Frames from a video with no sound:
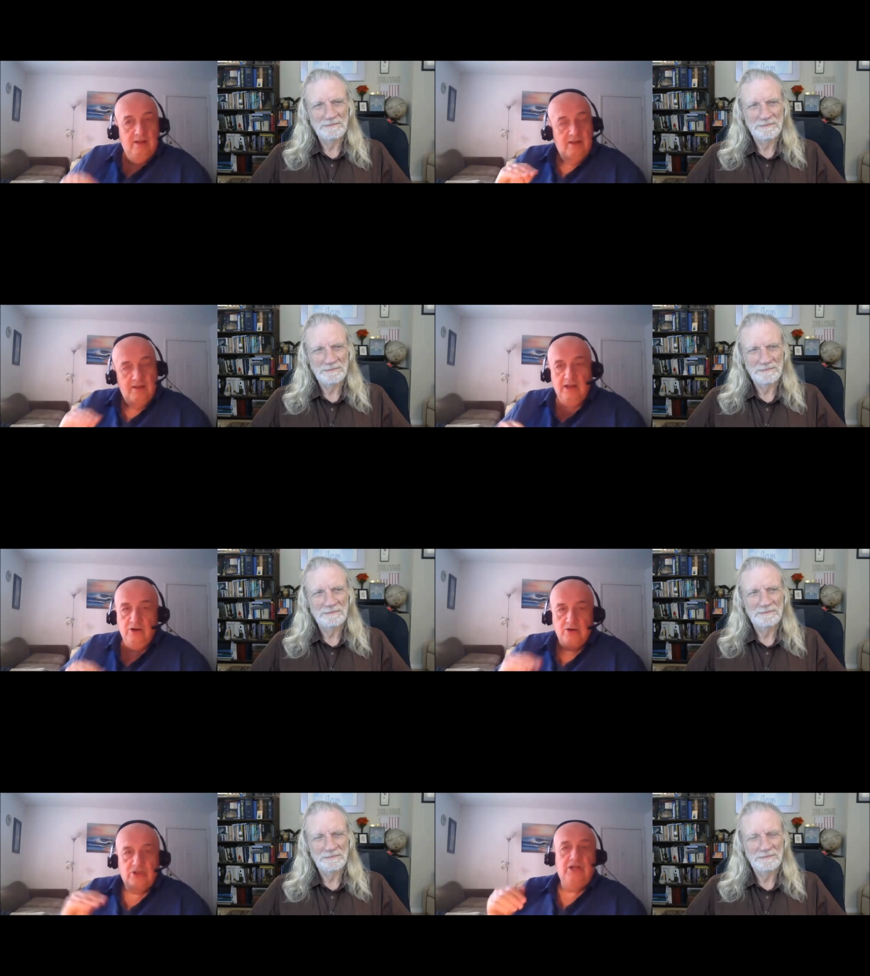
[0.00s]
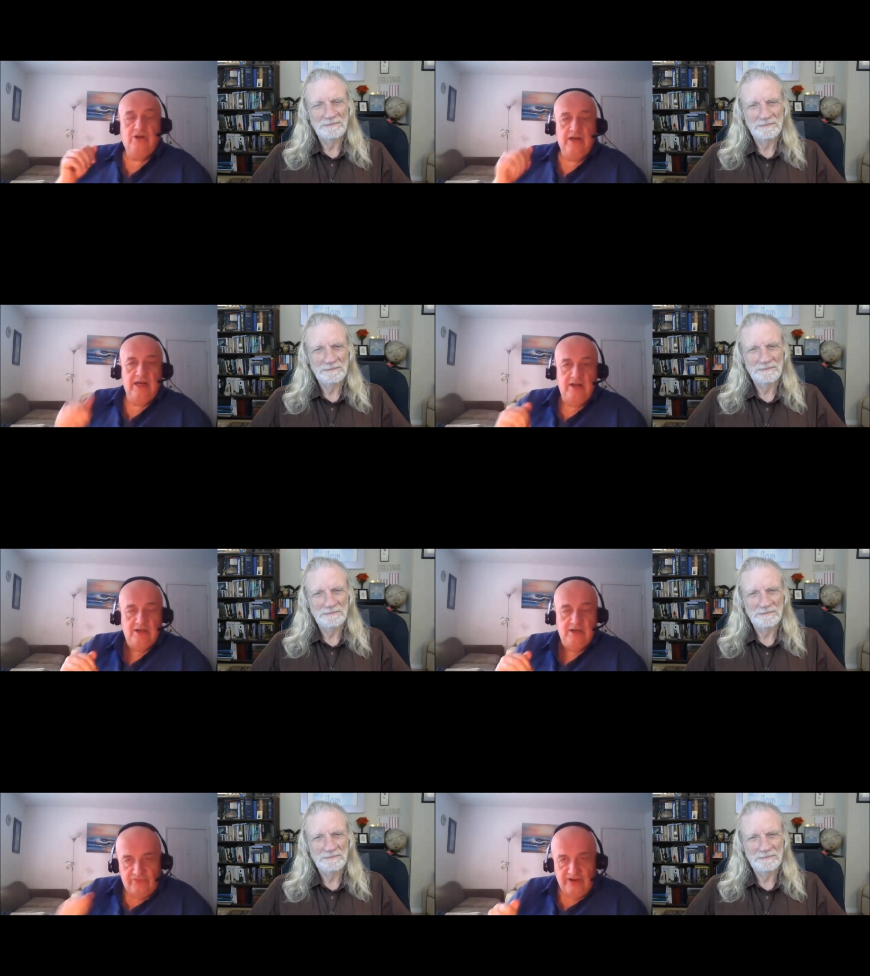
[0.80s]
Speaker 1: then you're still in a
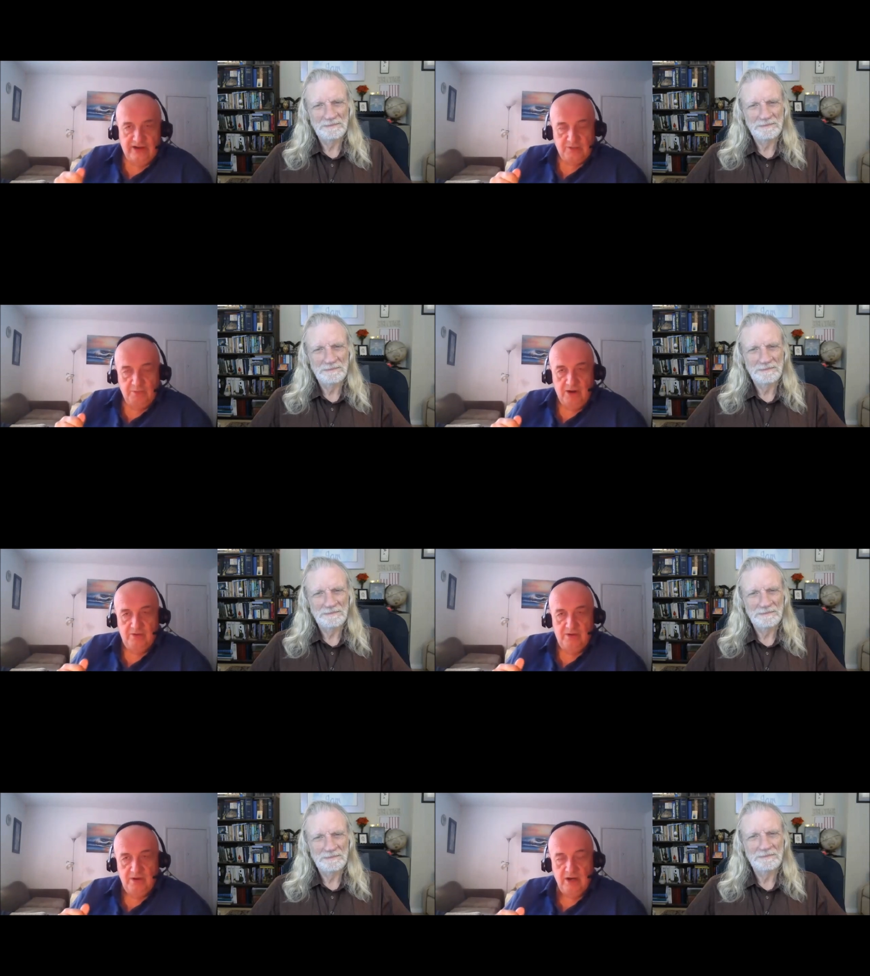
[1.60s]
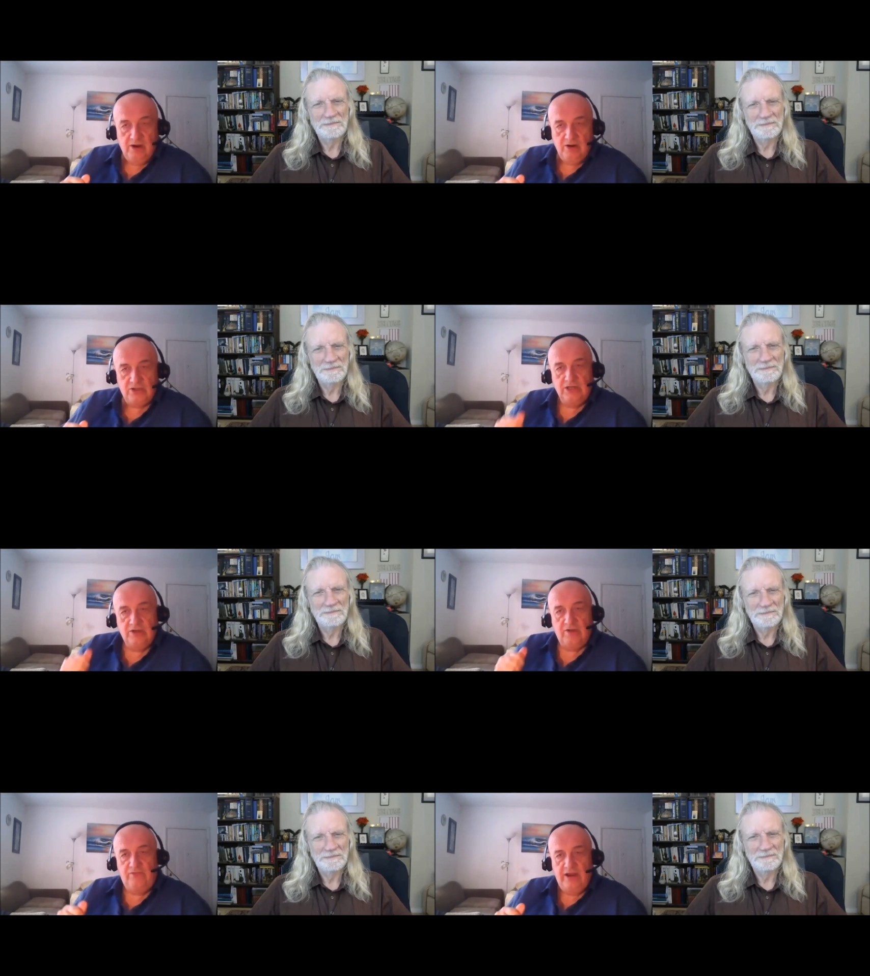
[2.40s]
defense mode. You know, you're still
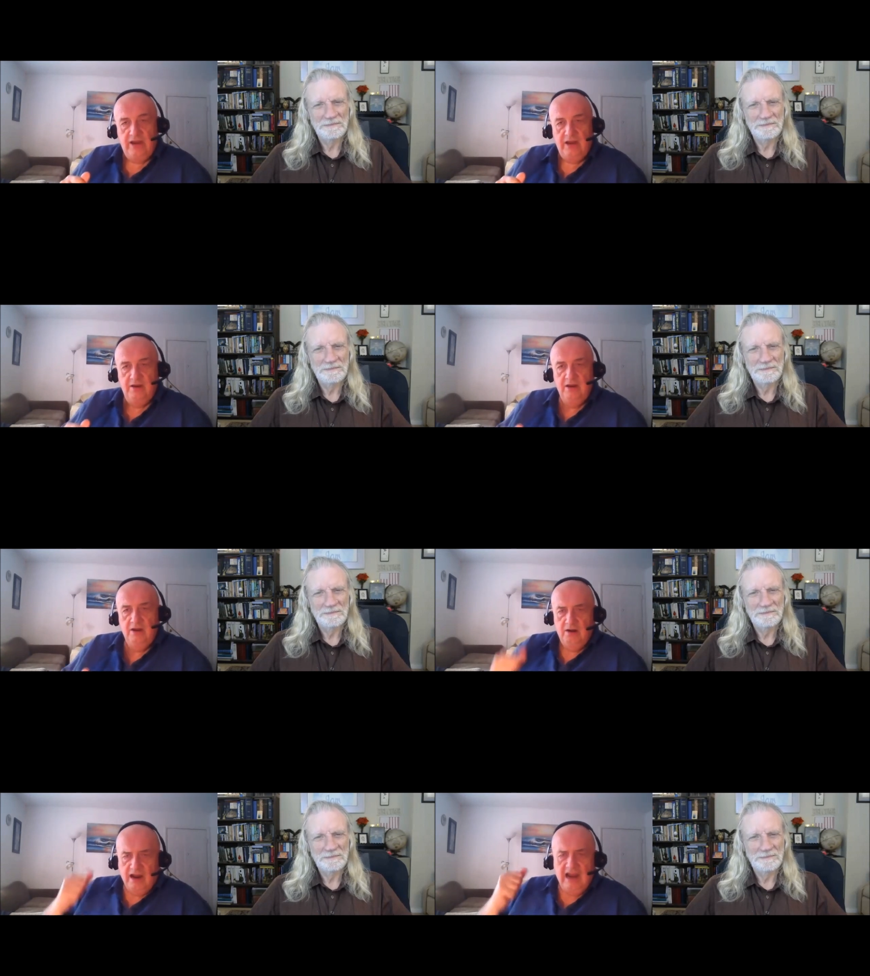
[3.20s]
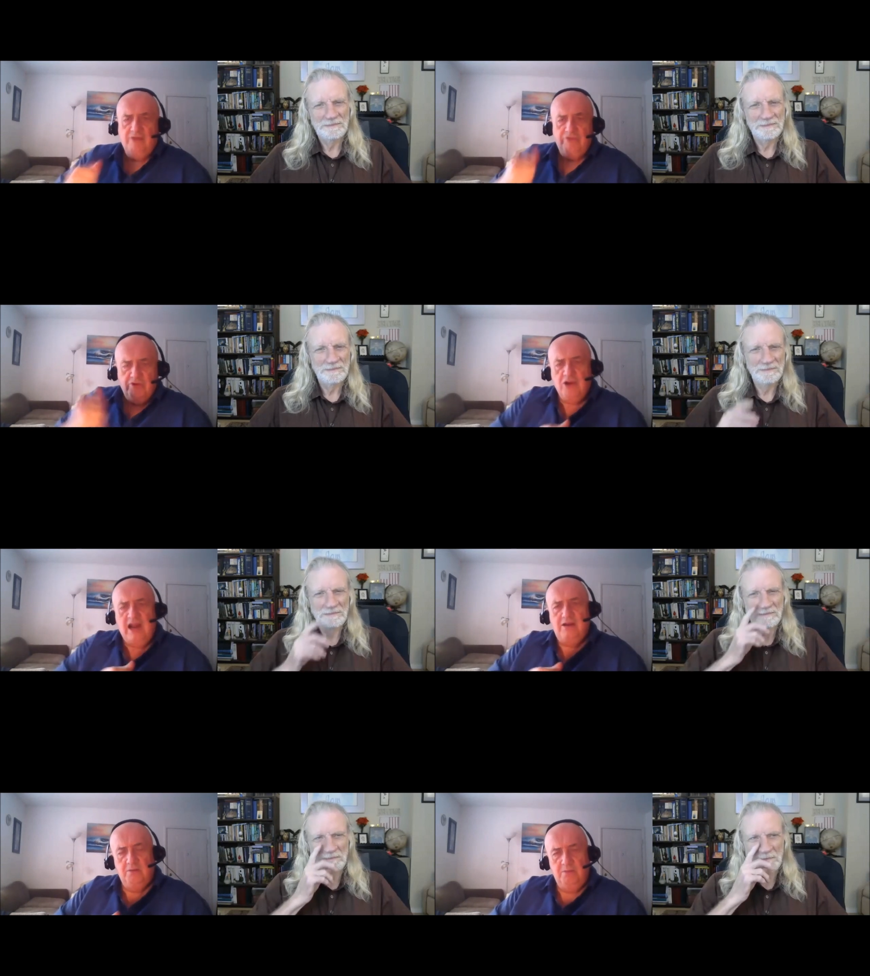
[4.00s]
defending. Well, oh, I have the
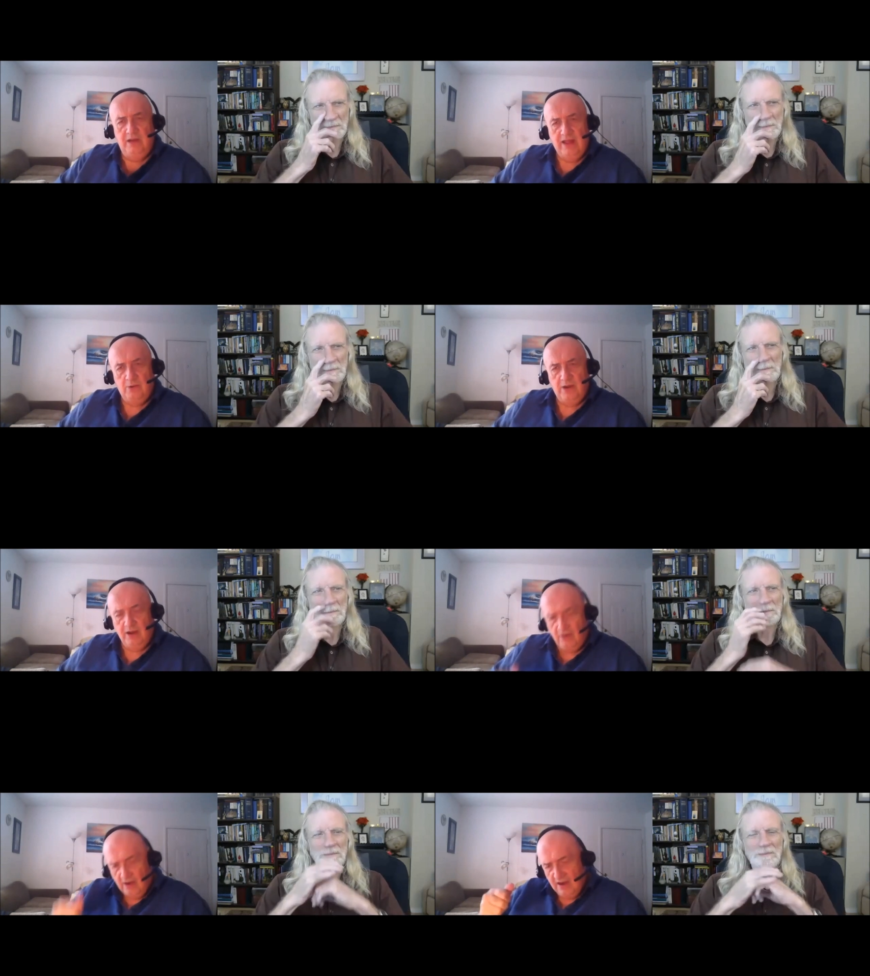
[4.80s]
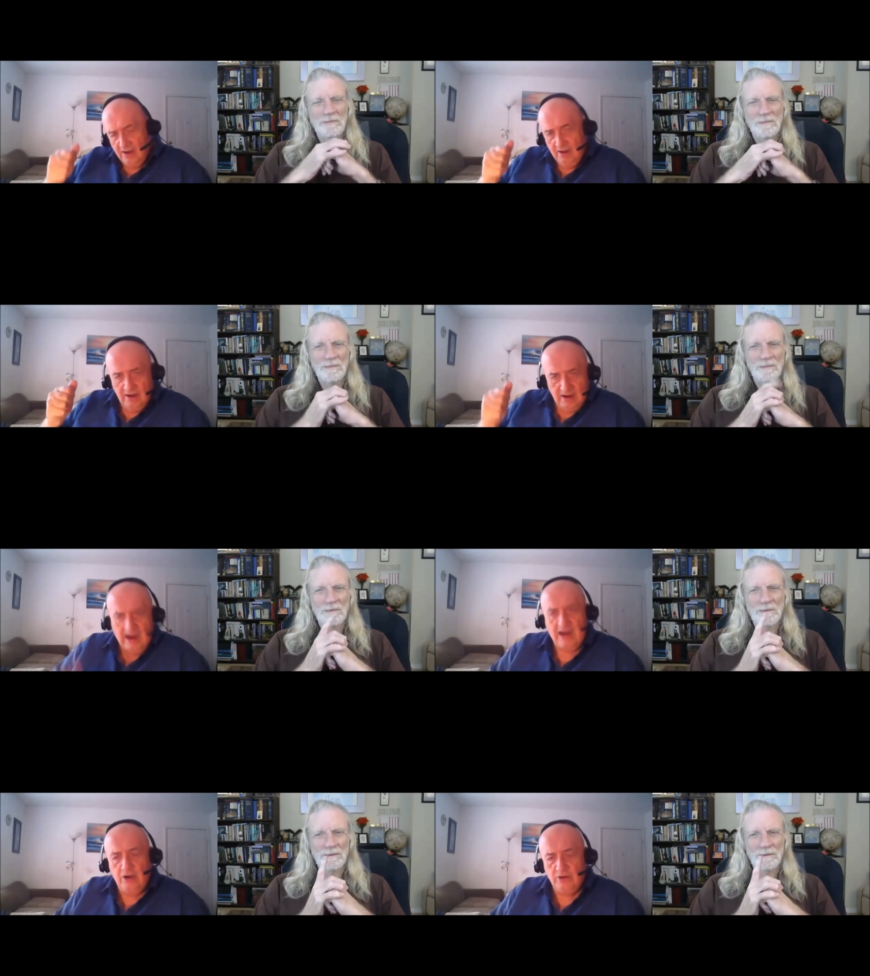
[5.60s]
right to be that way, or I,
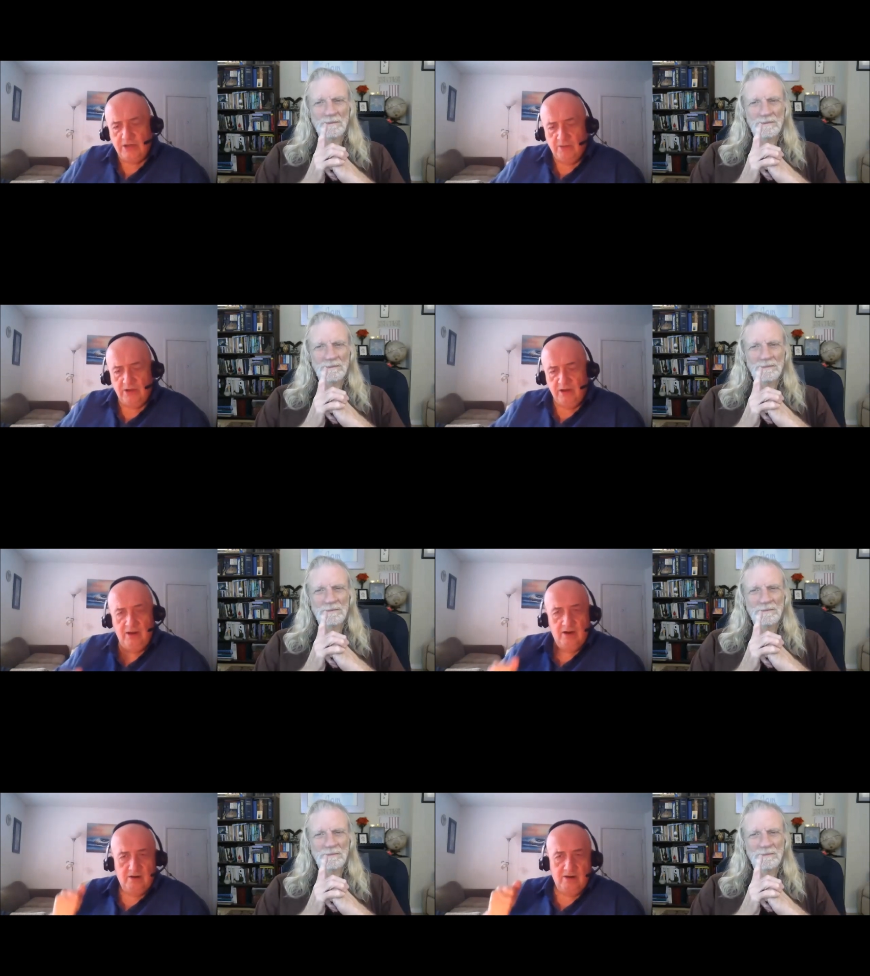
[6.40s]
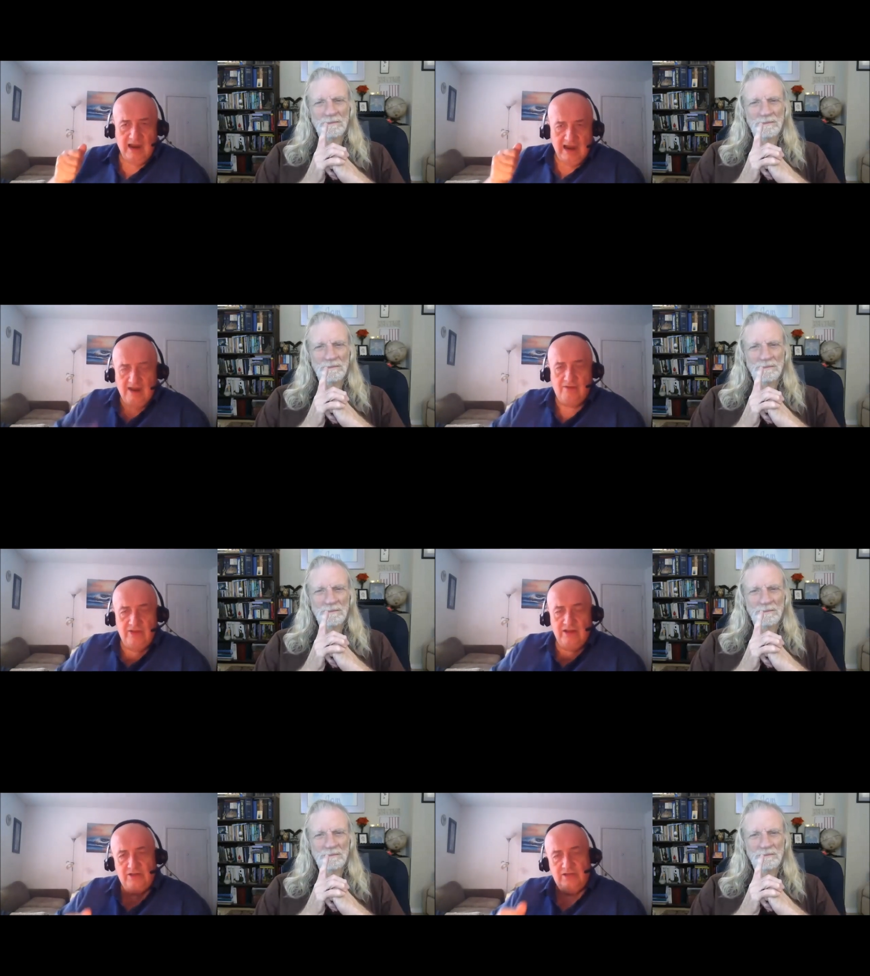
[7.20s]
I know something, you know, and I have
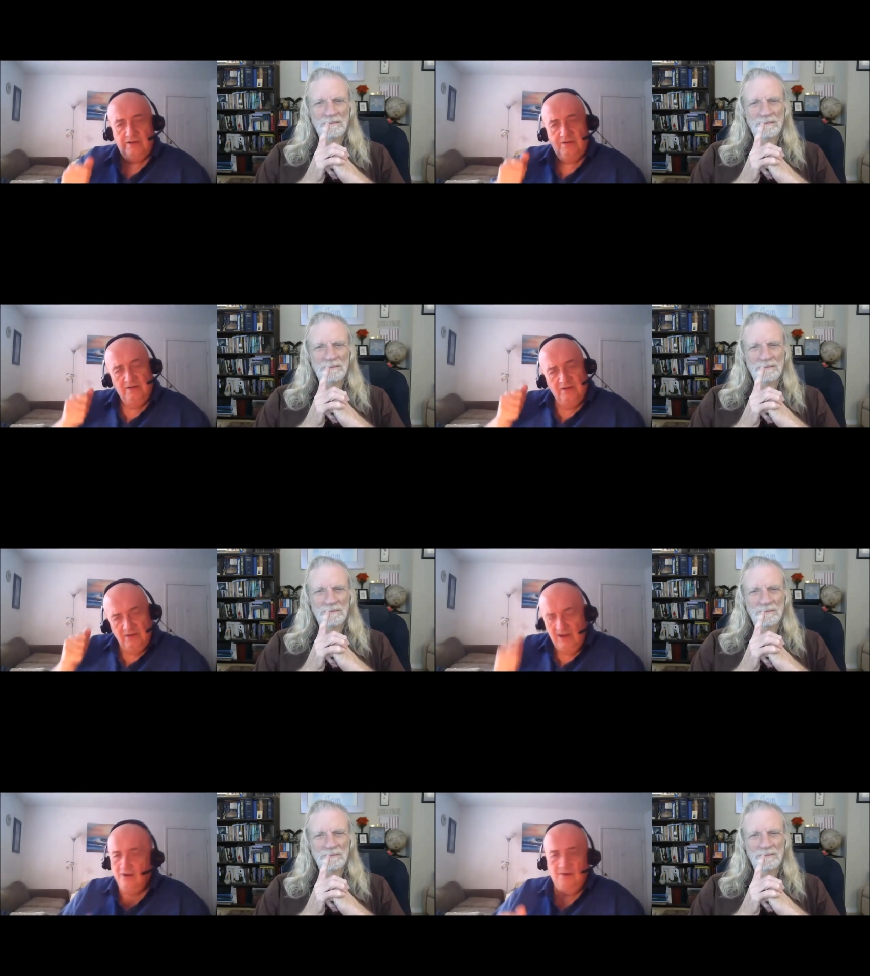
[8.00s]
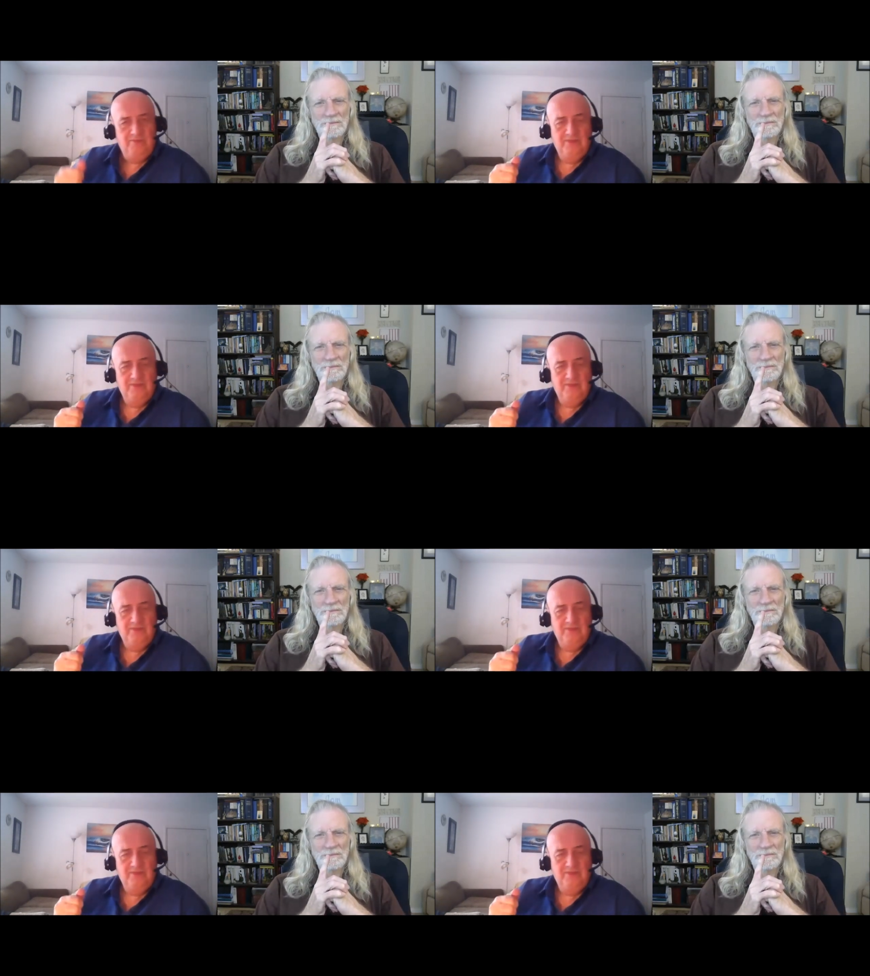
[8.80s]
this, and you know,